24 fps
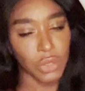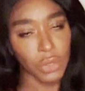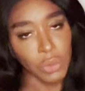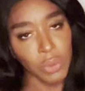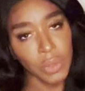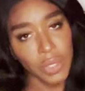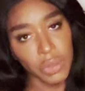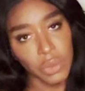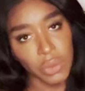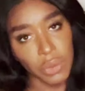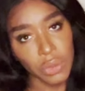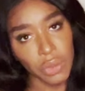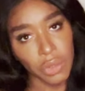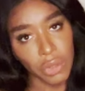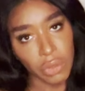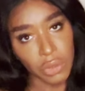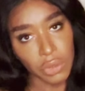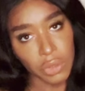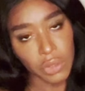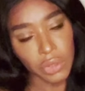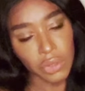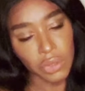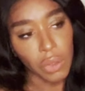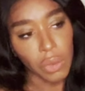little
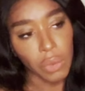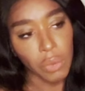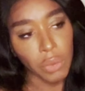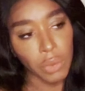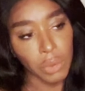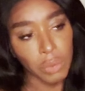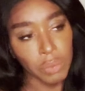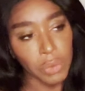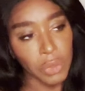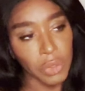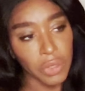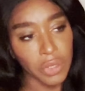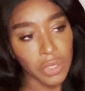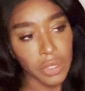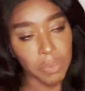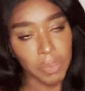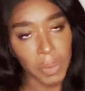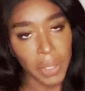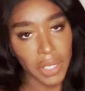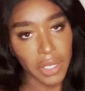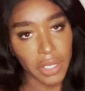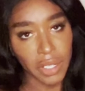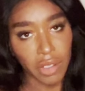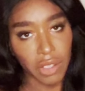girls were murdered
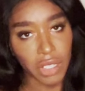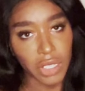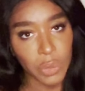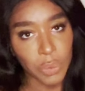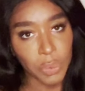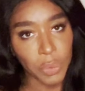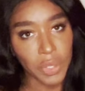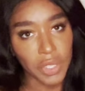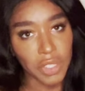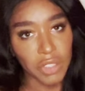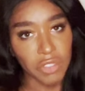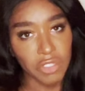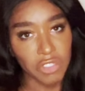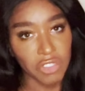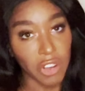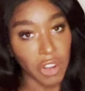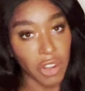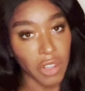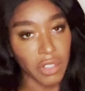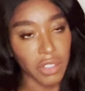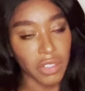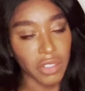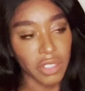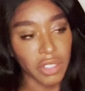by their husband and
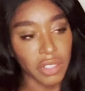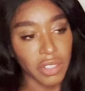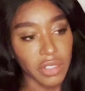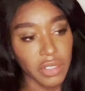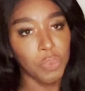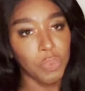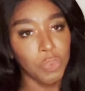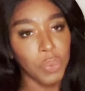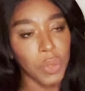father,